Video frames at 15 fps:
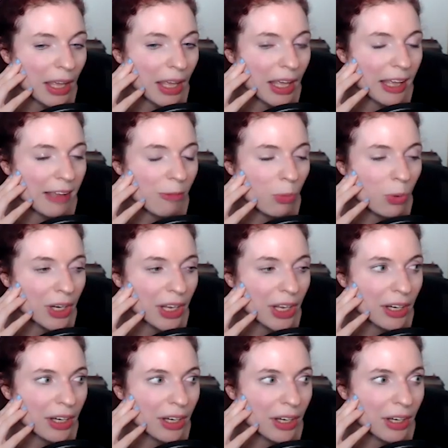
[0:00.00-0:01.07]
It
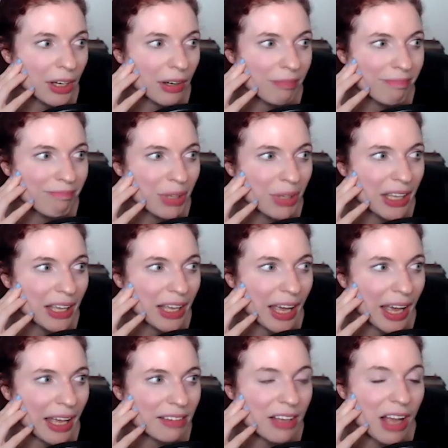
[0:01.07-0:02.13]
wouldn't be
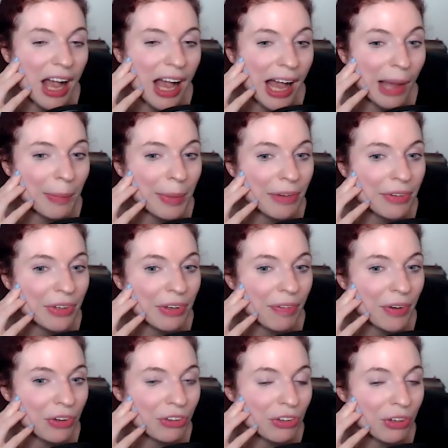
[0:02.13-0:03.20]
as common of a
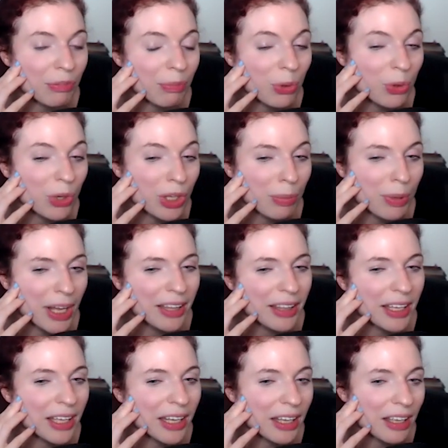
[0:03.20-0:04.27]
definition of beauty, but I
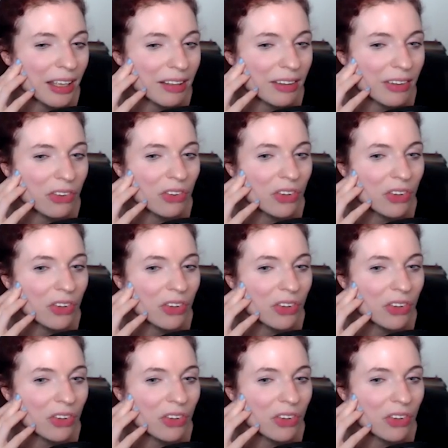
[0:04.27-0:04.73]
think it is.